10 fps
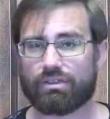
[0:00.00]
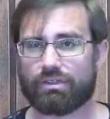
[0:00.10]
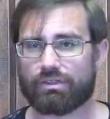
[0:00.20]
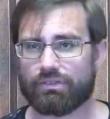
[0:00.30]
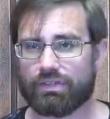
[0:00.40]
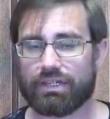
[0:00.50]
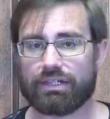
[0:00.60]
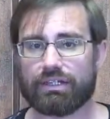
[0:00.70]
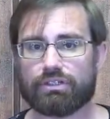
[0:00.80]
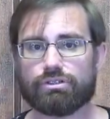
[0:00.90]

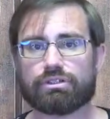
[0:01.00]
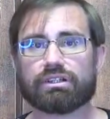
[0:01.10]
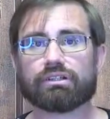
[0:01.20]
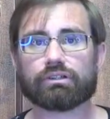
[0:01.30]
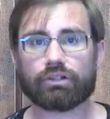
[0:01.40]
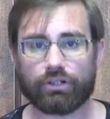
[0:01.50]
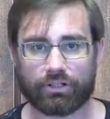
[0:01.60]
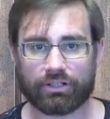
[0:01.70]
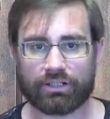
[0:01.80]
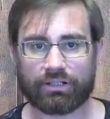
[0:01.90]
then you can
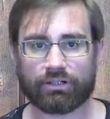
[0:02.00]
learn